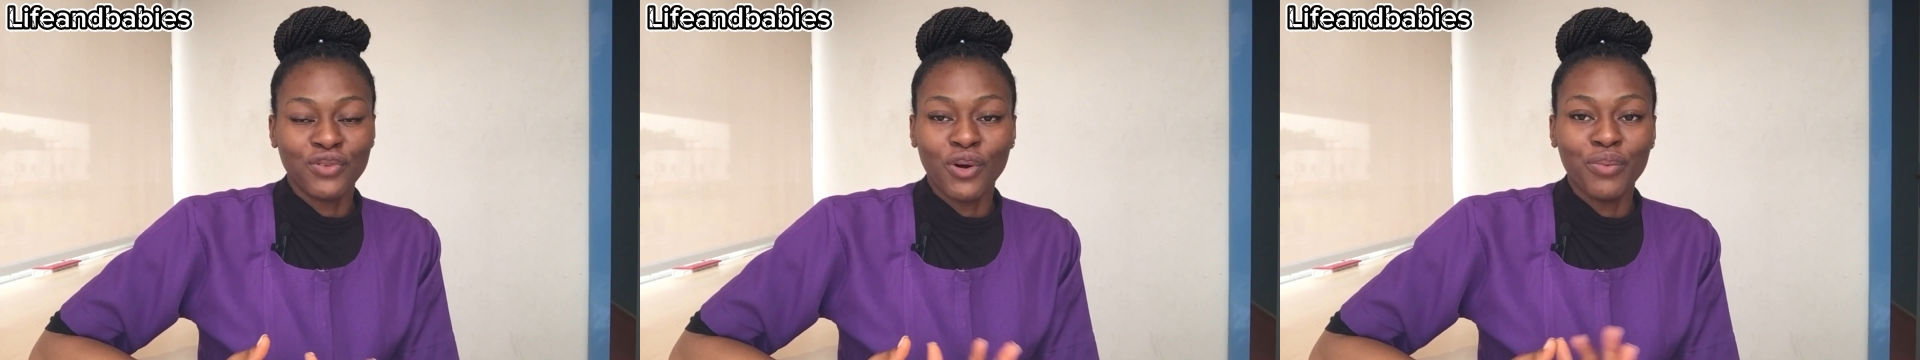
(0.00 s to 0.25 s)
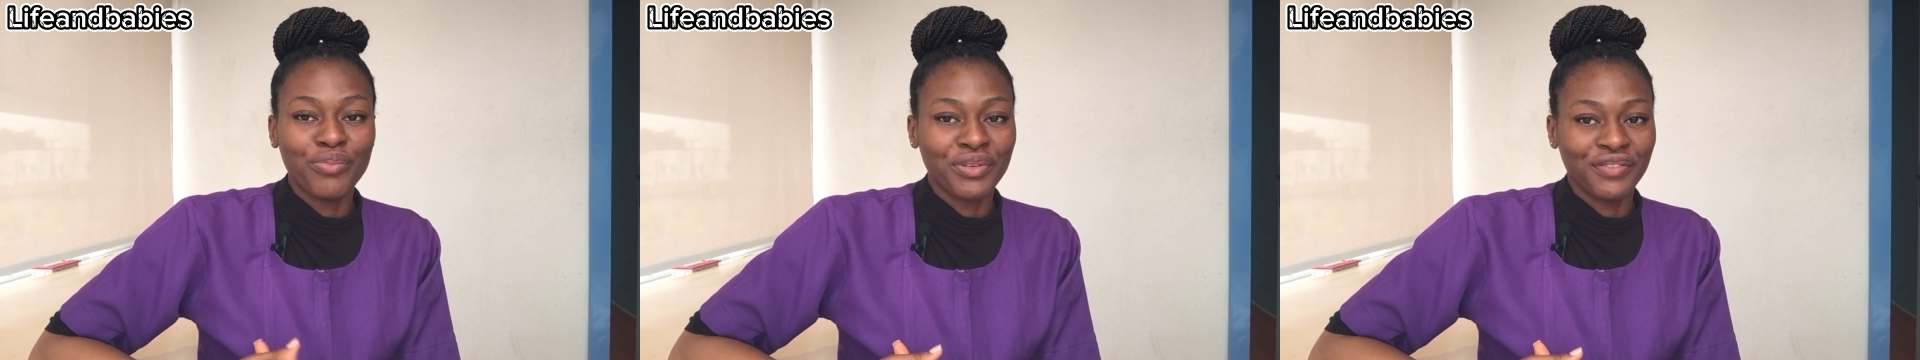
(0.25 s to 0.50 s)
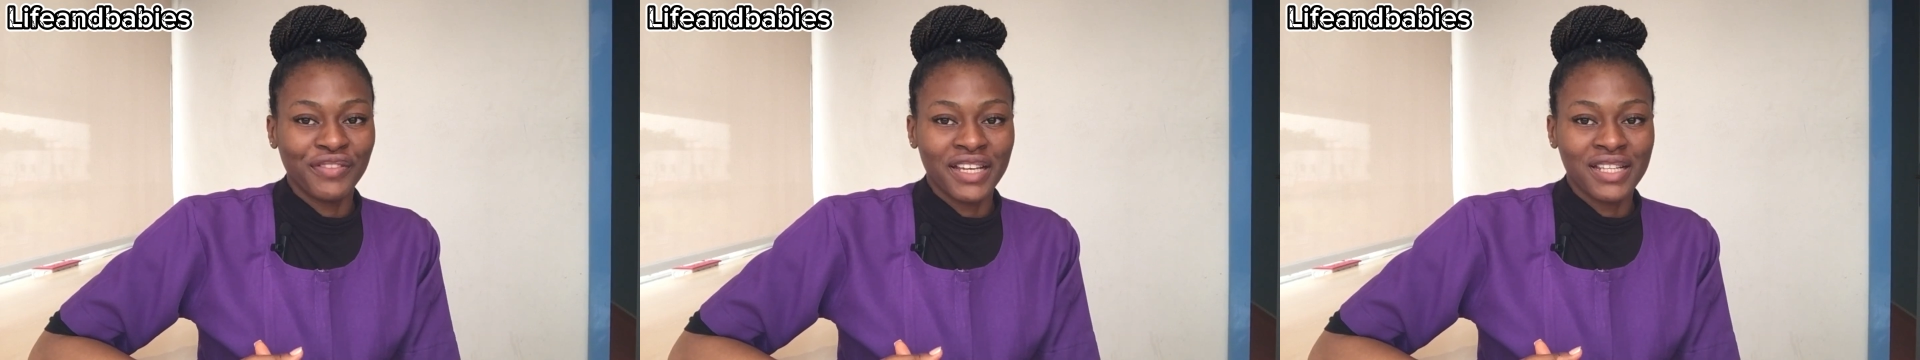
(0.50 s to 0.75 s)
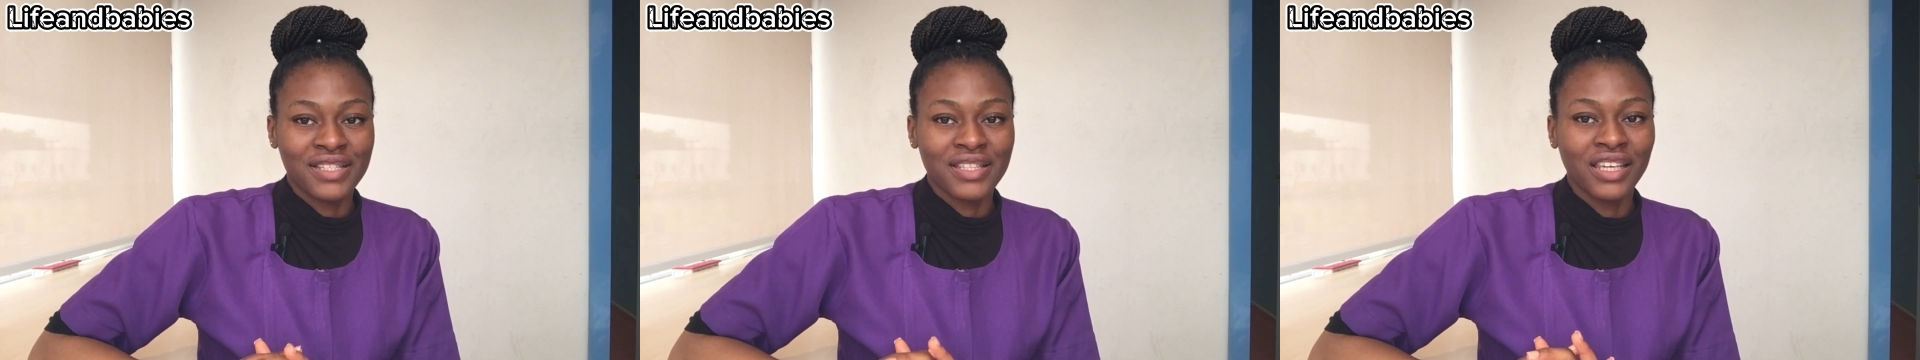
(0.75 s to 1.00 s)
or
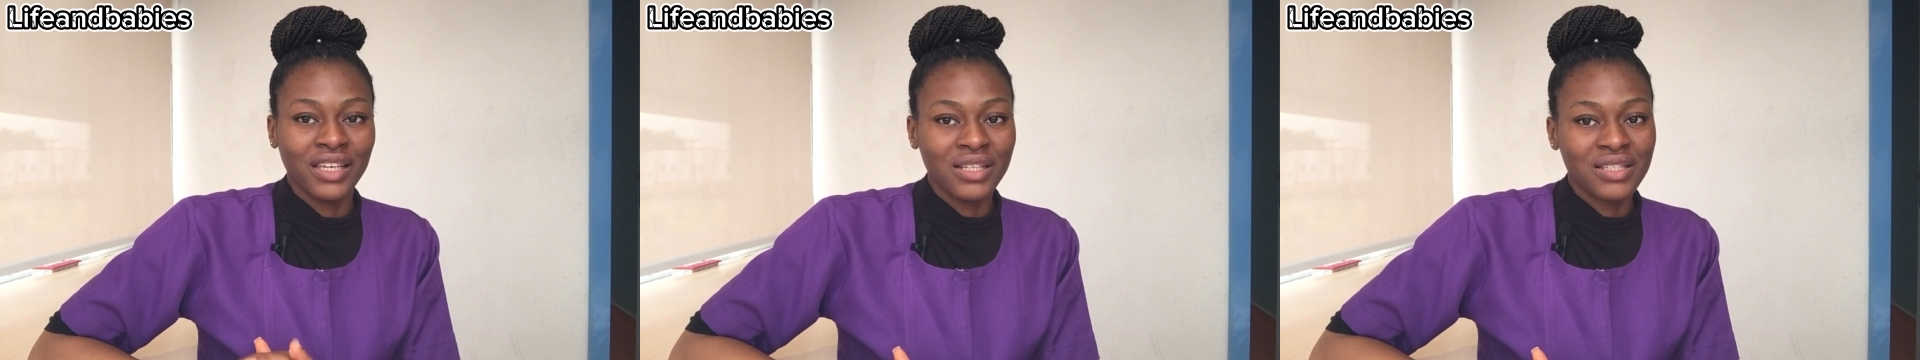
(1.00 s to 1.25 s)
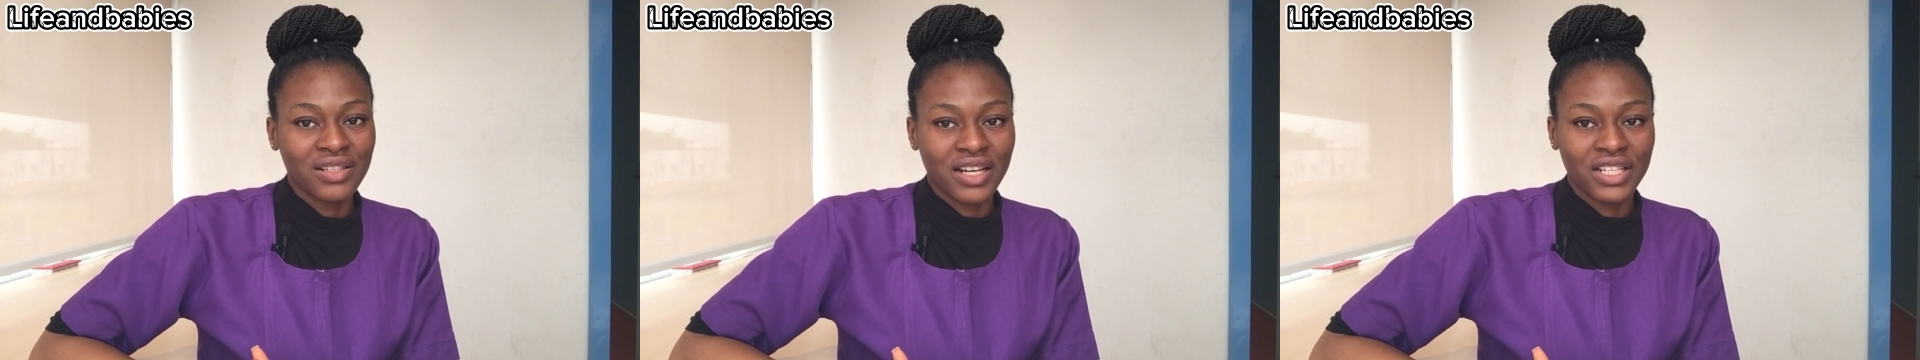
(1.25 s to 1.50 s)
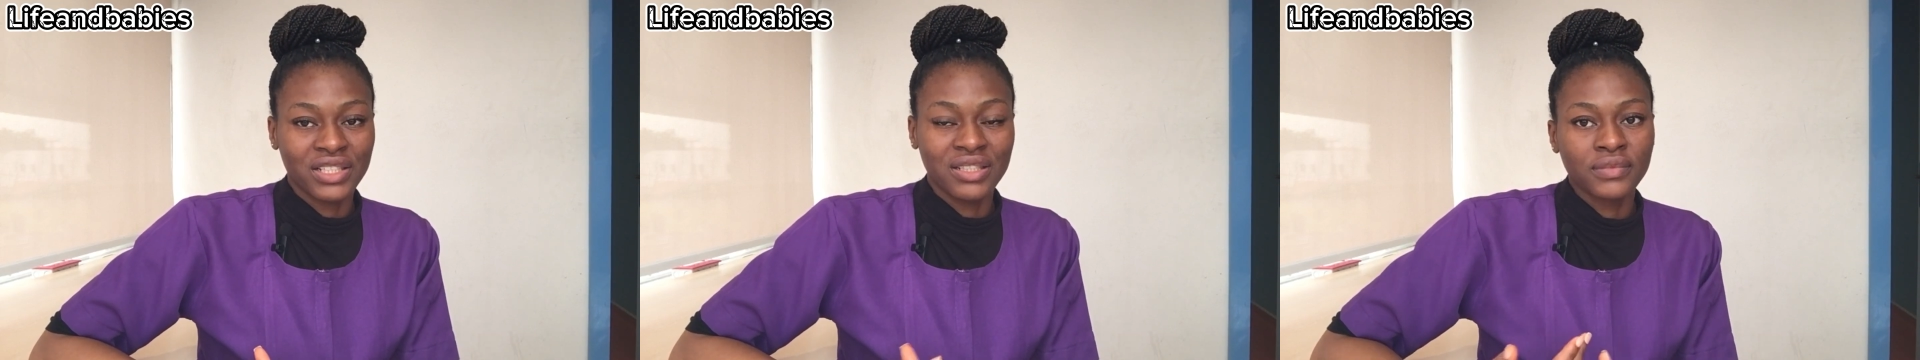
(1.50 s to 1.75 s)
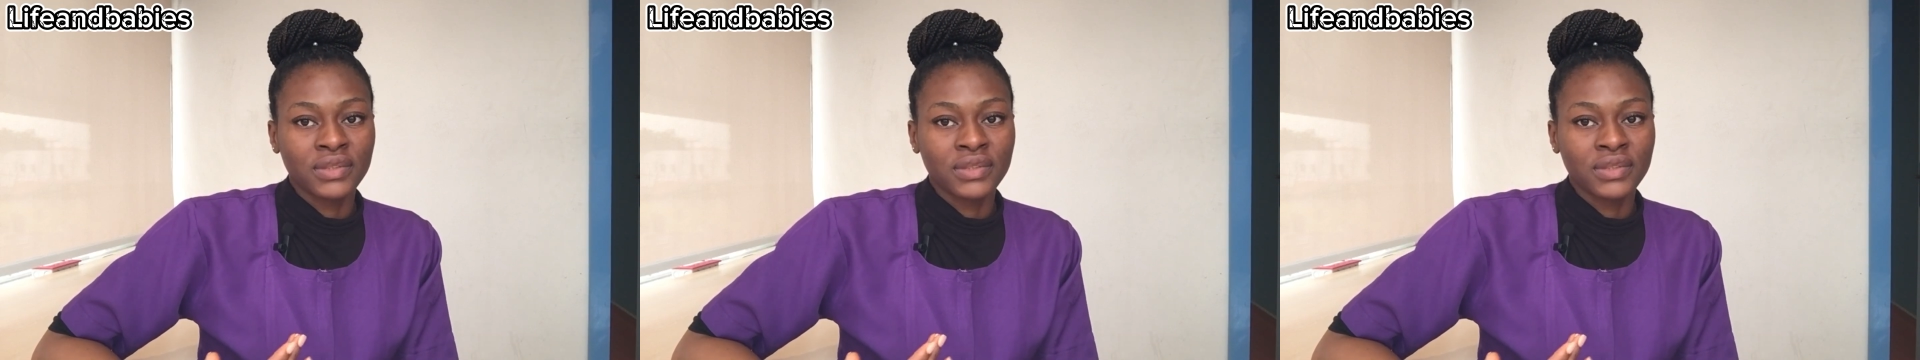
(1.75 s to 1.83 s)
prevent heat rash?